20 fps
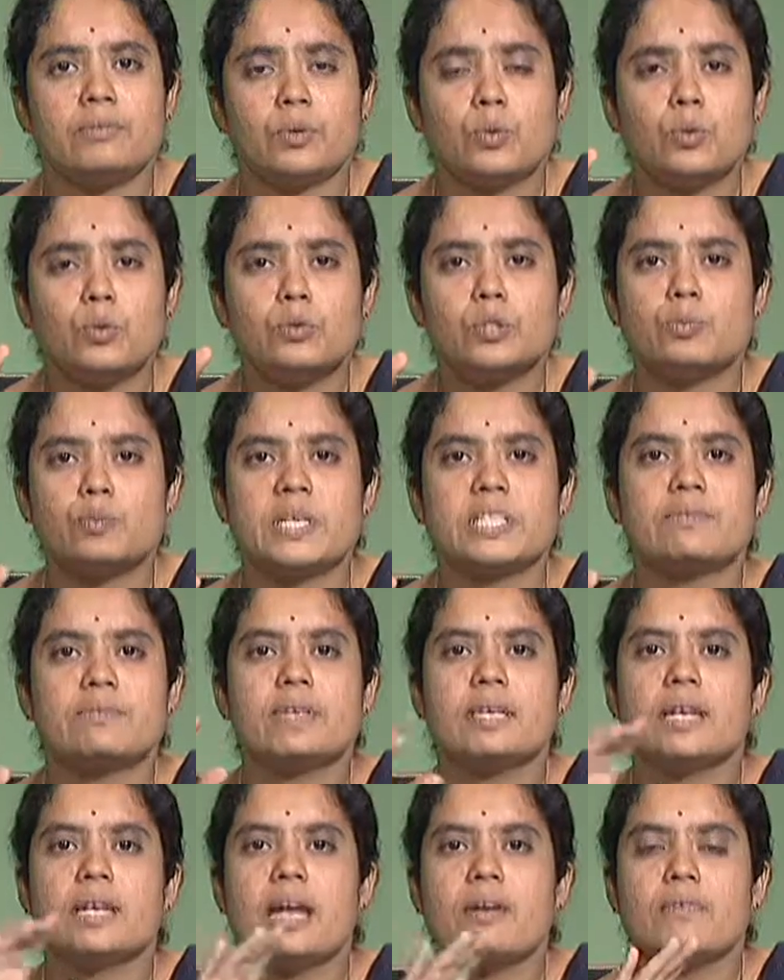whose
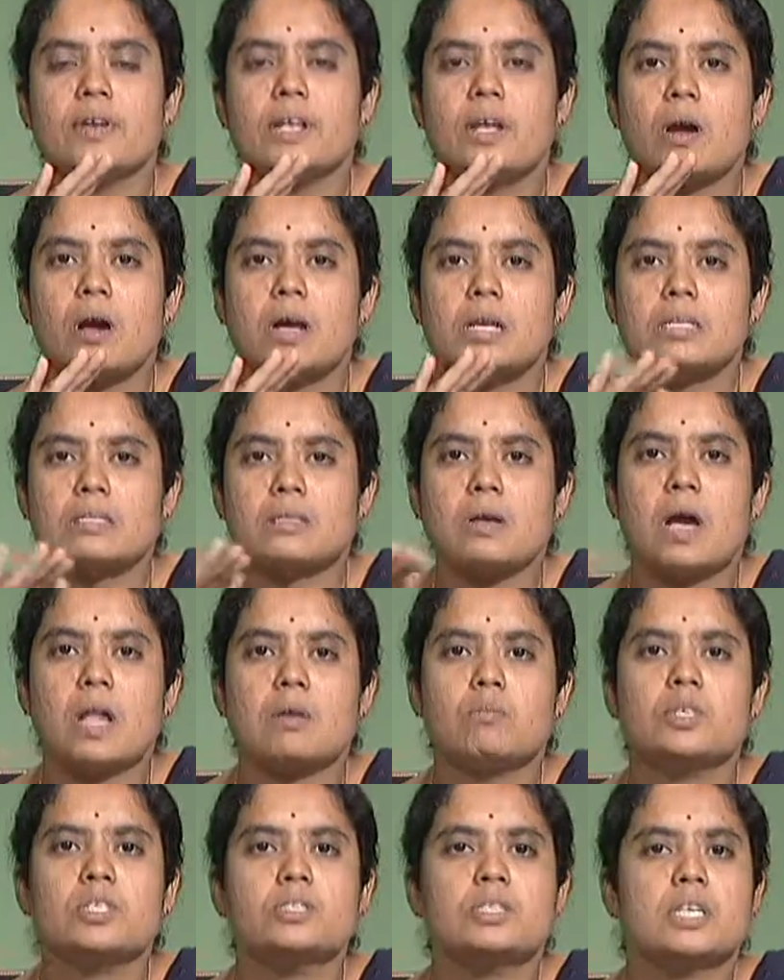specific gravity is
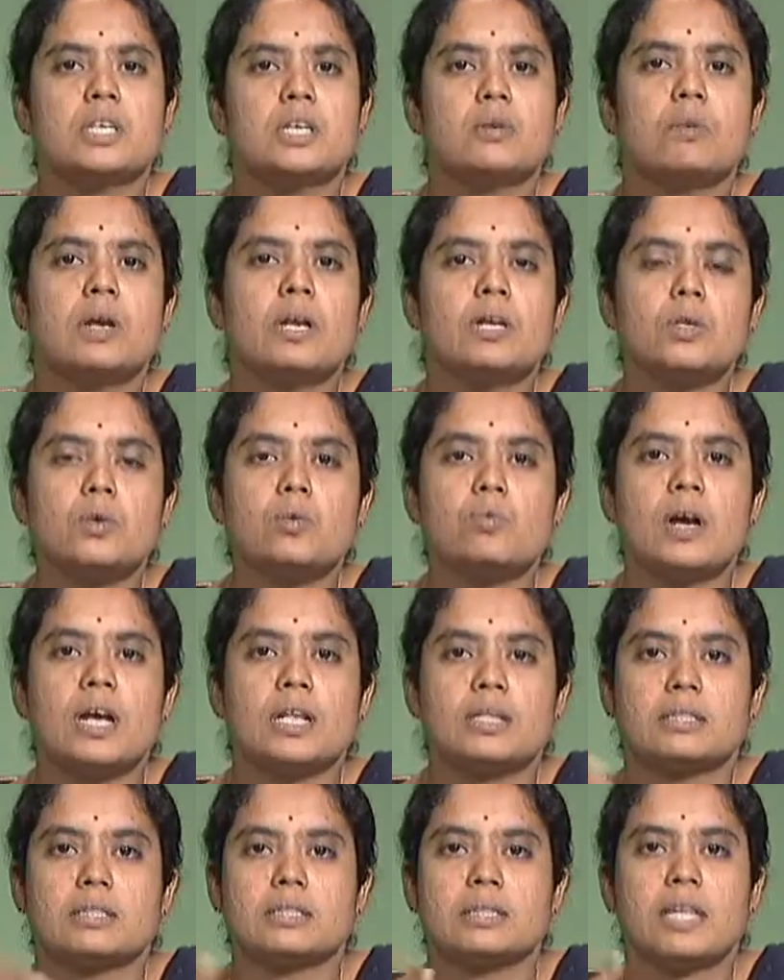almost equal to
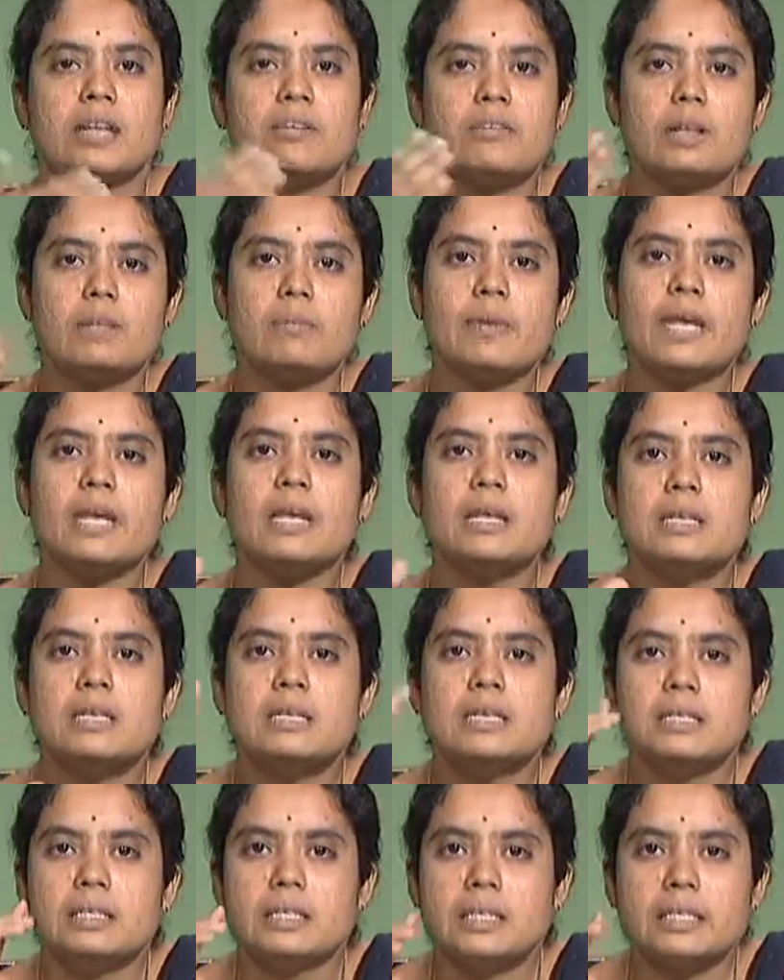1. They will be
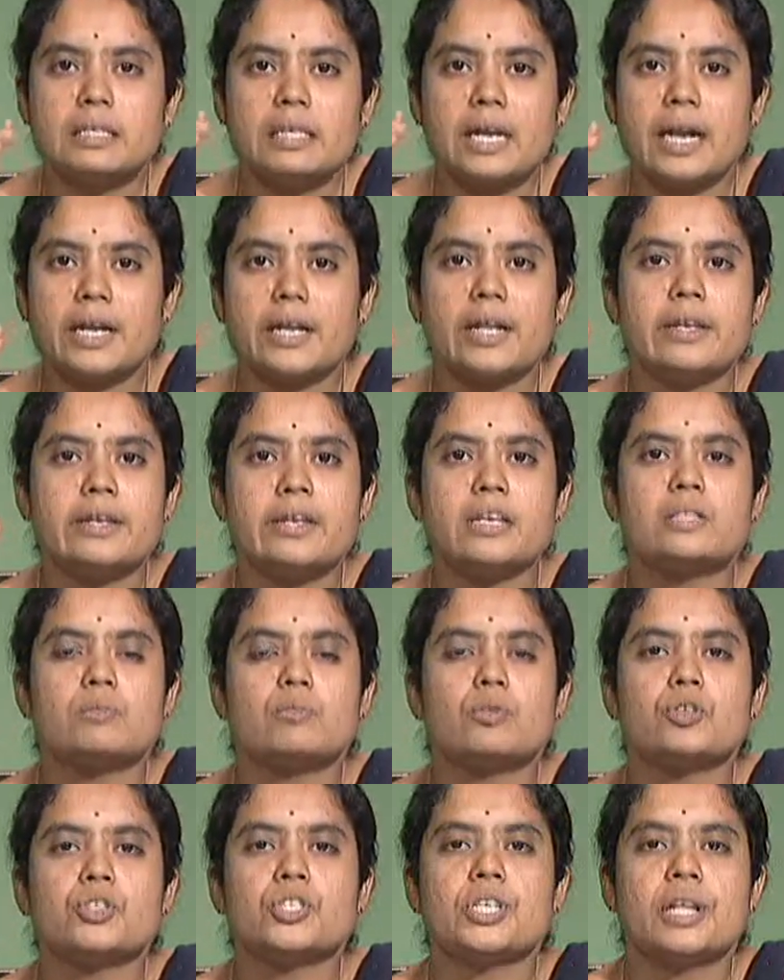in continuous
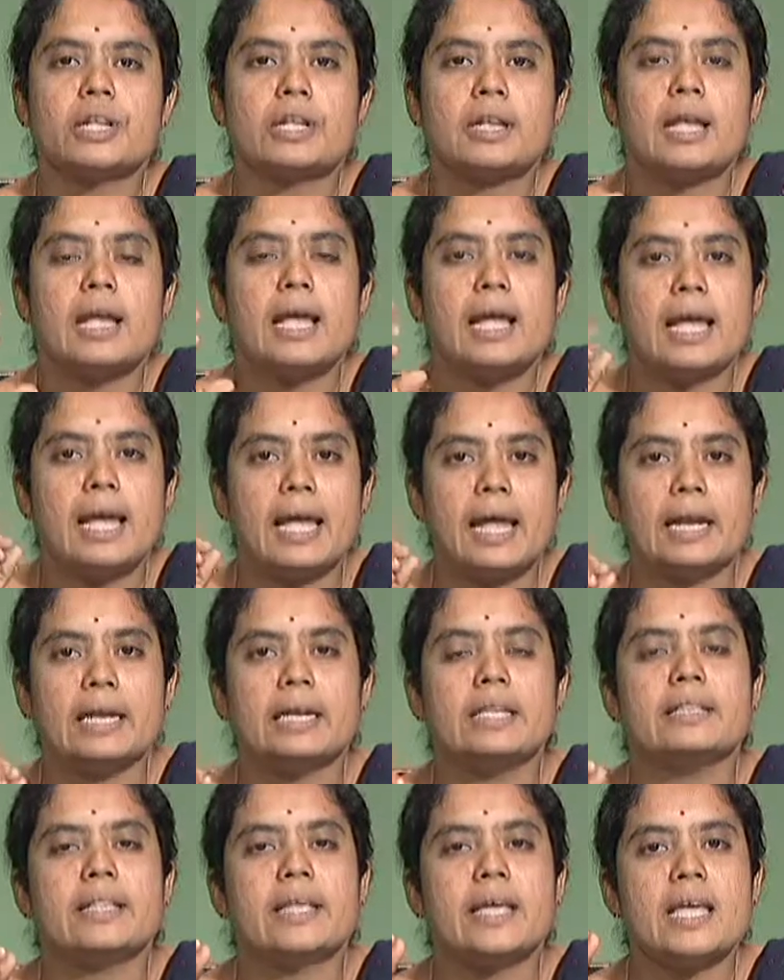motion
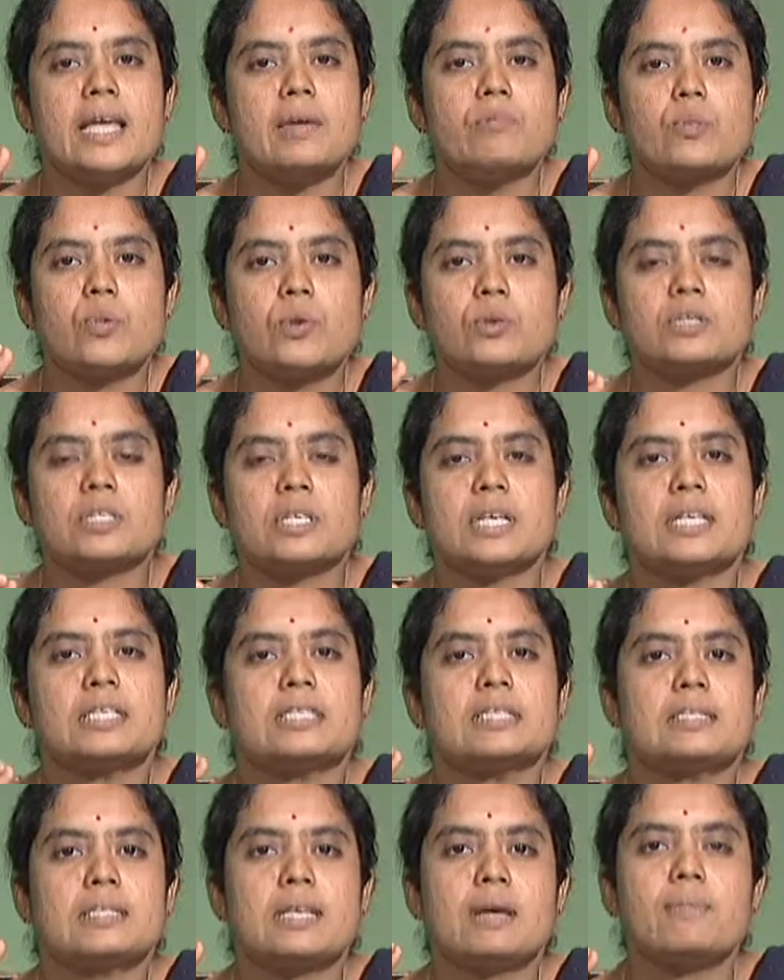and they
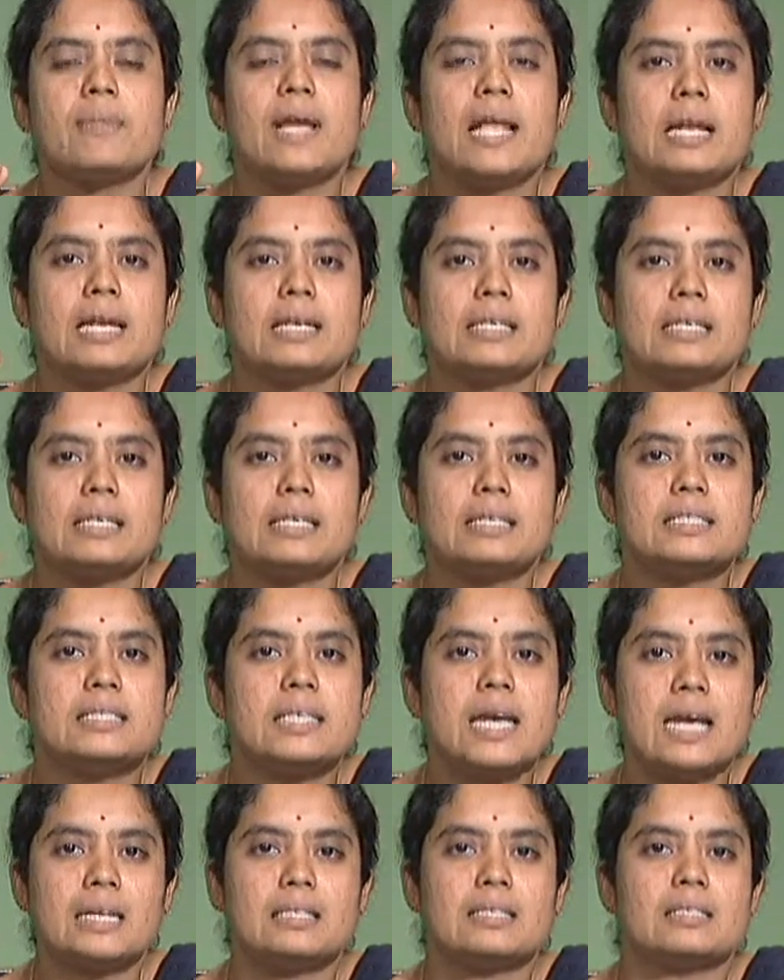possess some electric
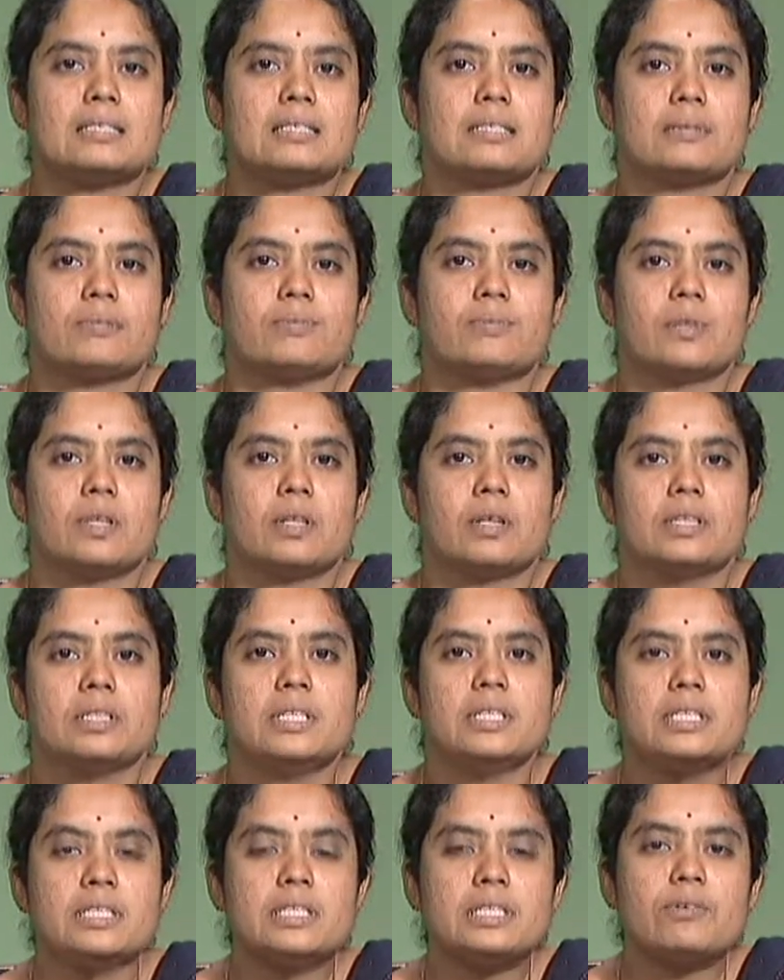charges.
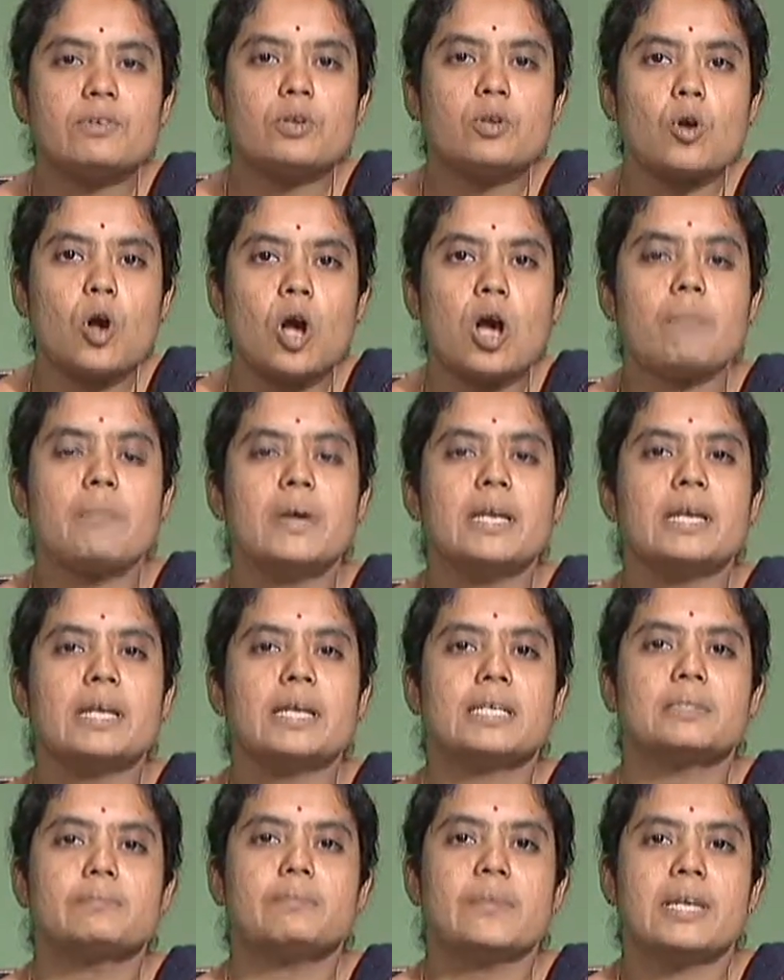This is our common
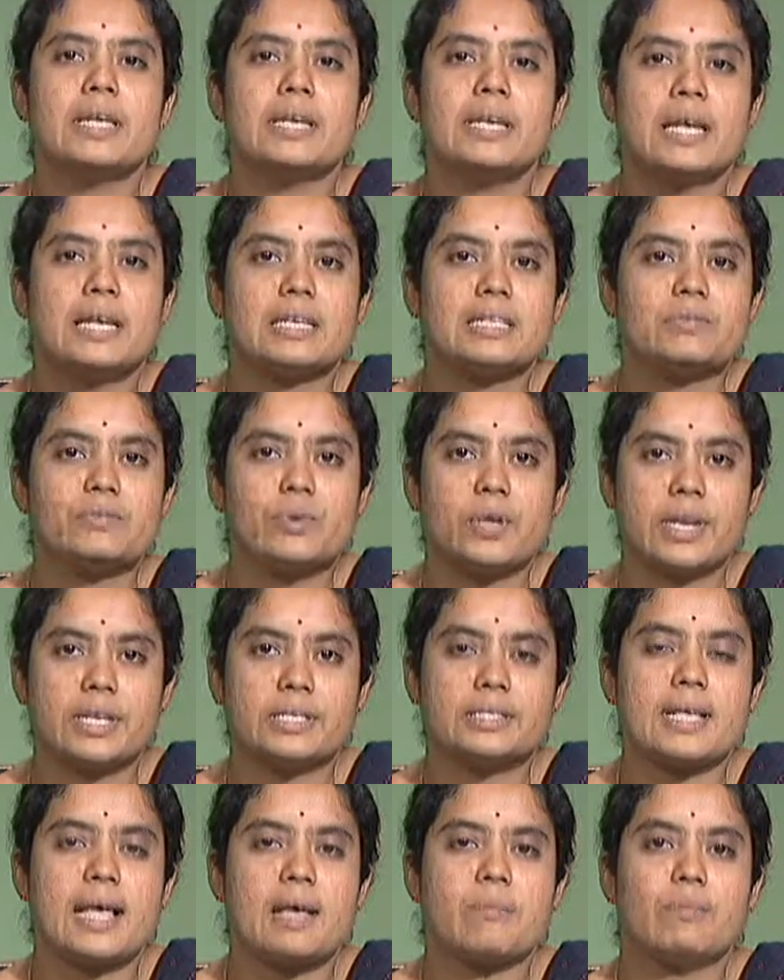experience. For
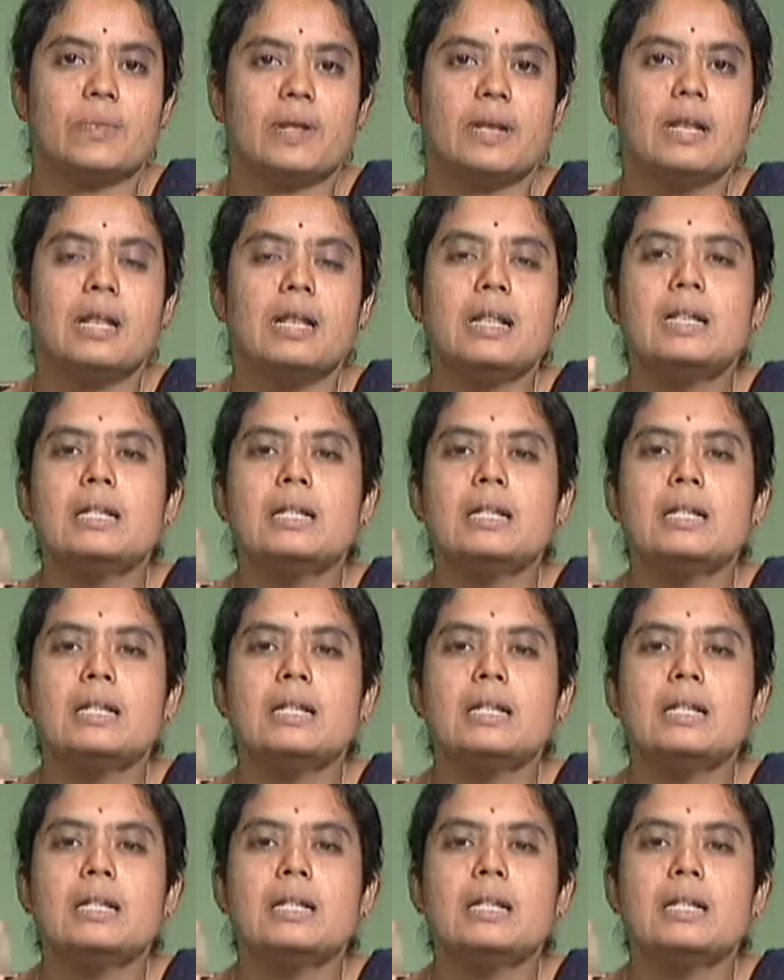example,